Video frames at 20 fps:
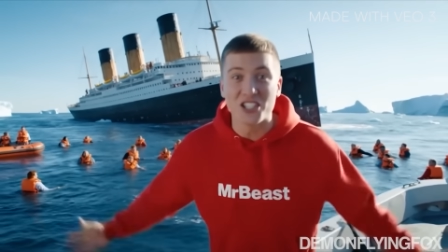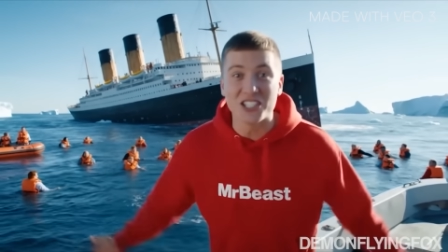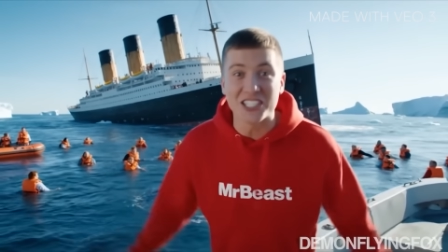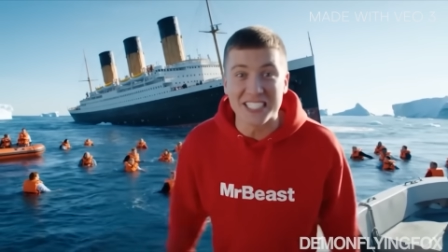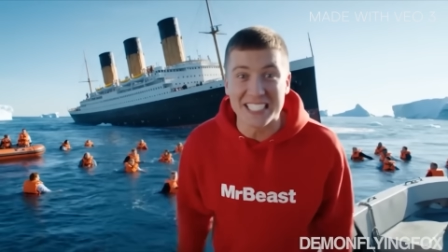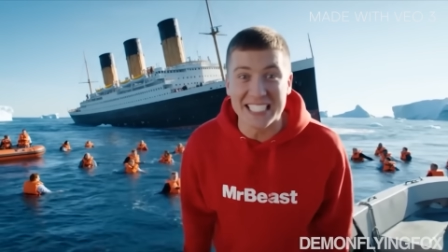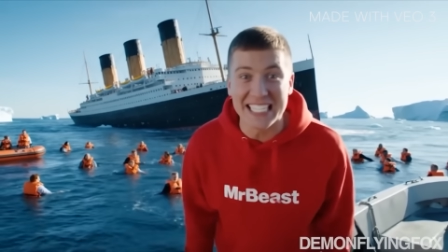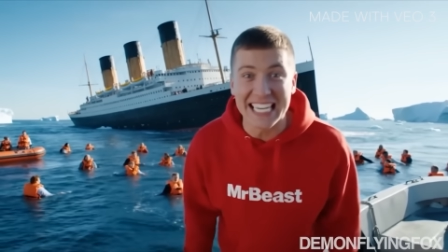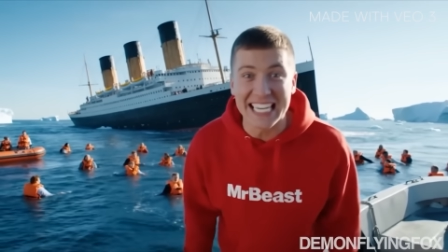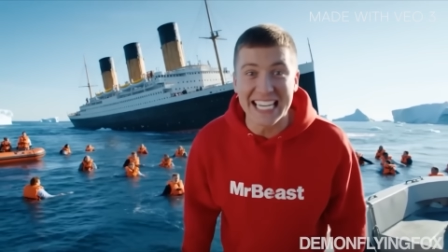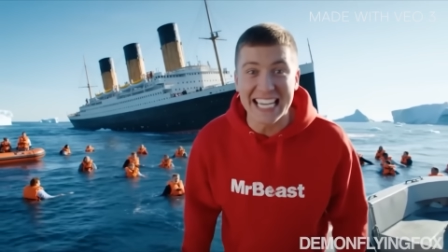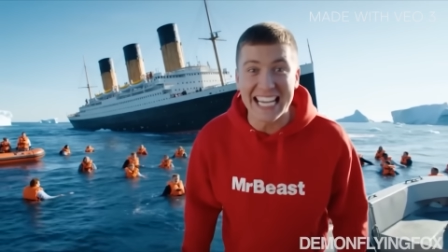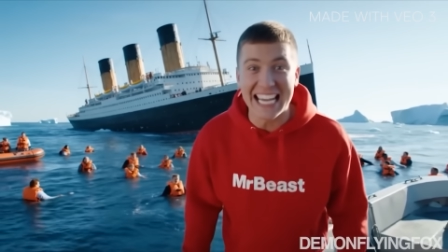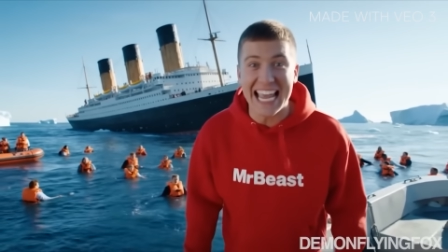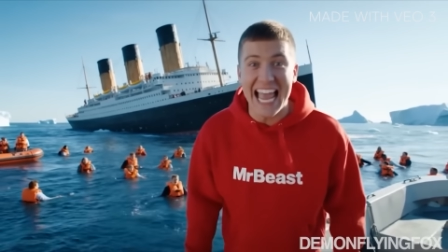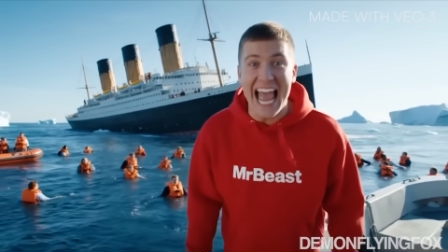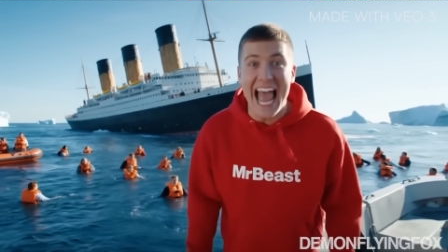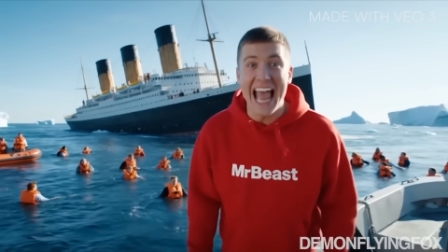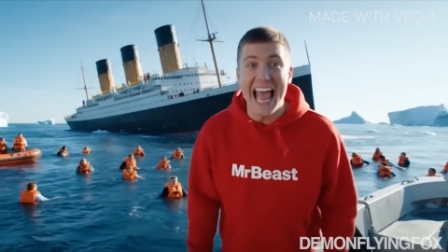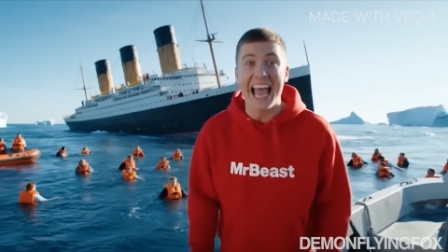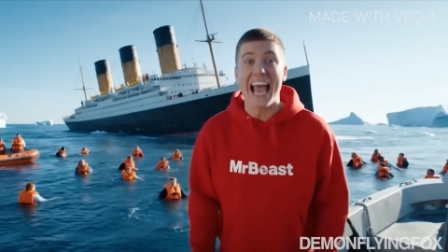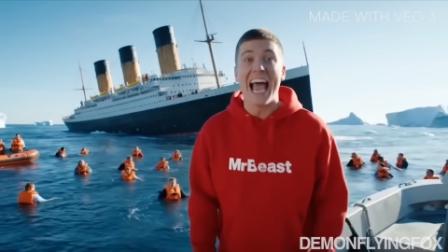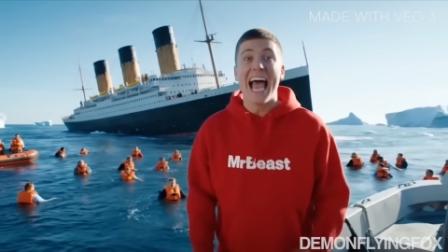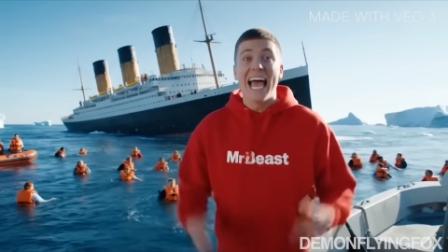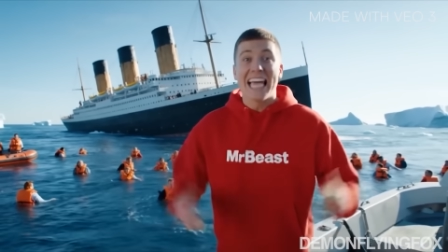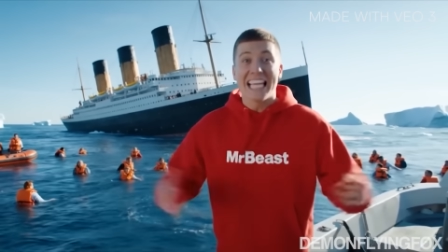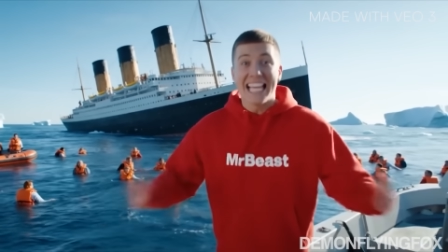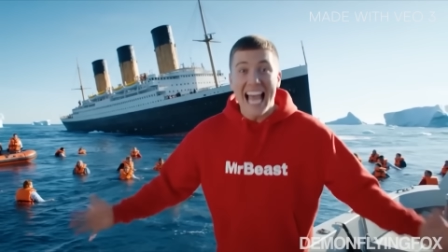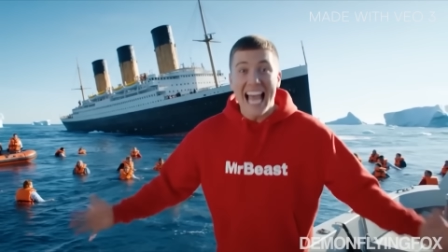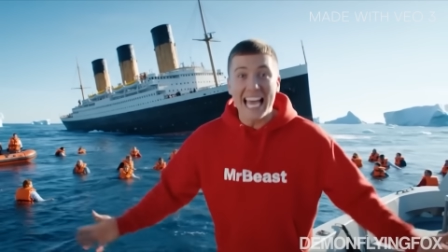just to sink it
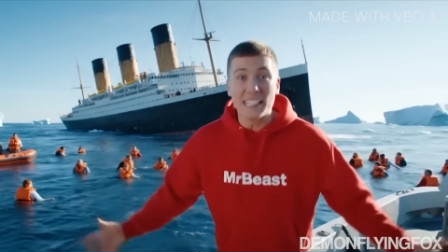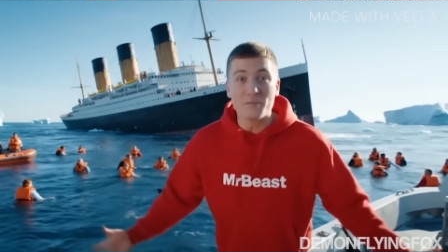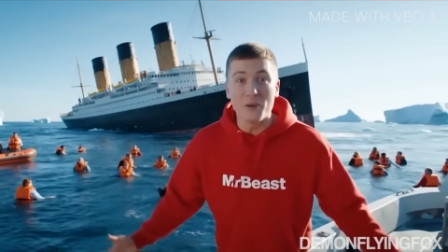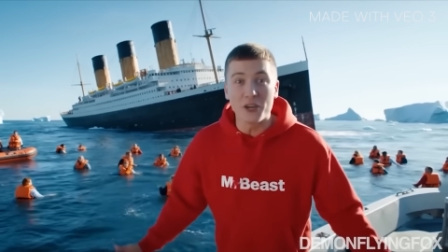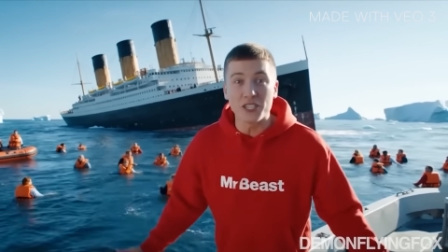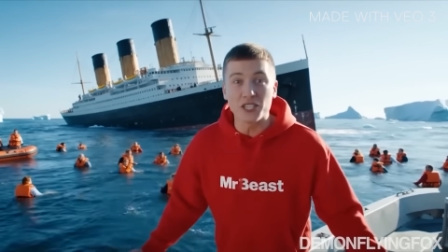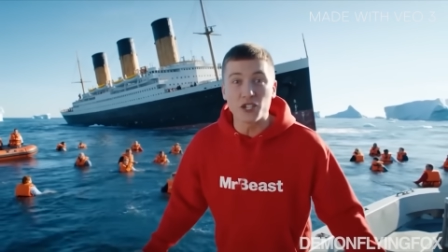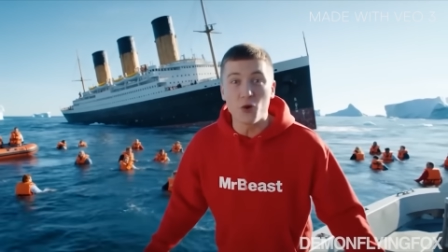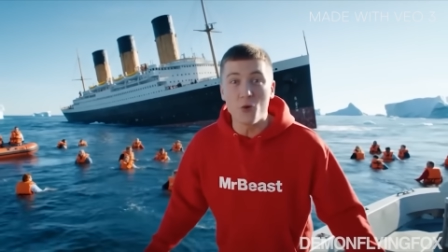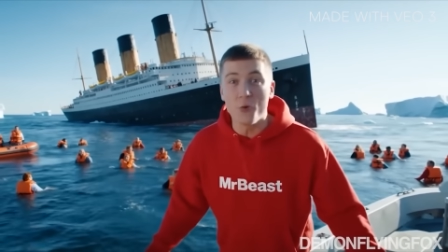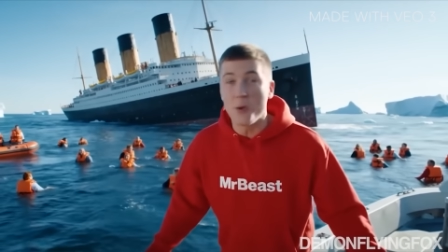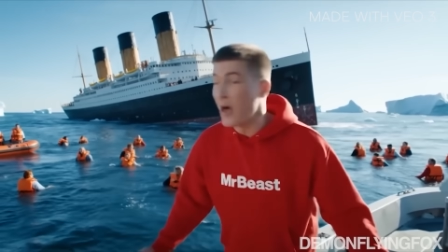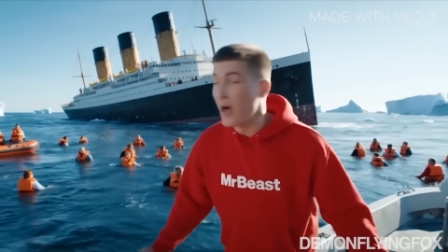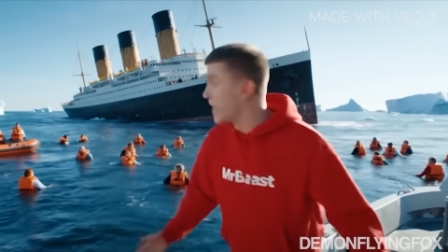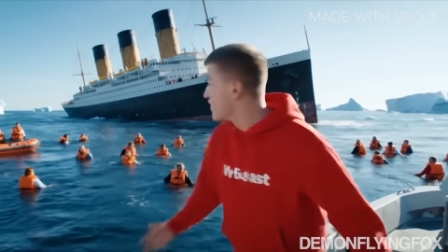again. Last person to